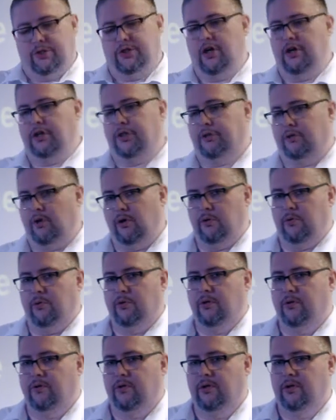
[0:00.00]
return true,
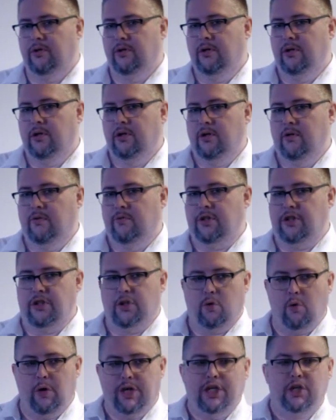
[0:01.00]
then the
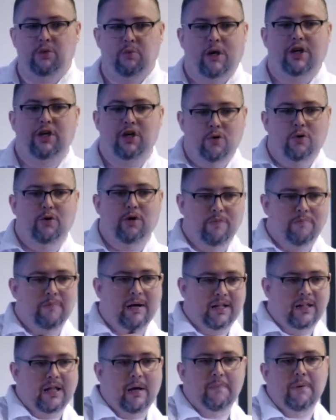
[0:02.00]
quickest way you can
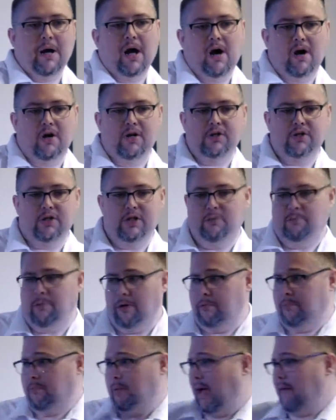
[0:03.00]
make that pass is
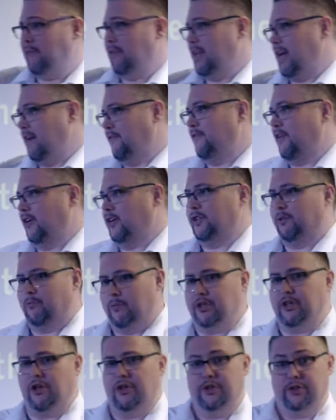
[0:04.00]
by having that function
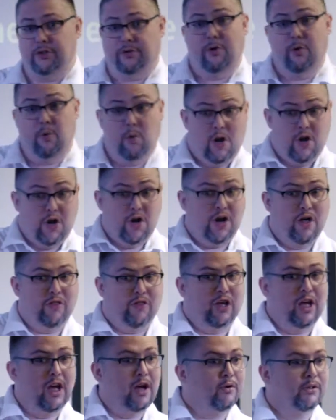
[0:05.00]
return true and
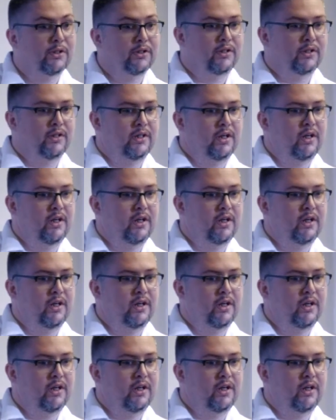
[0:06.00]
nothing else.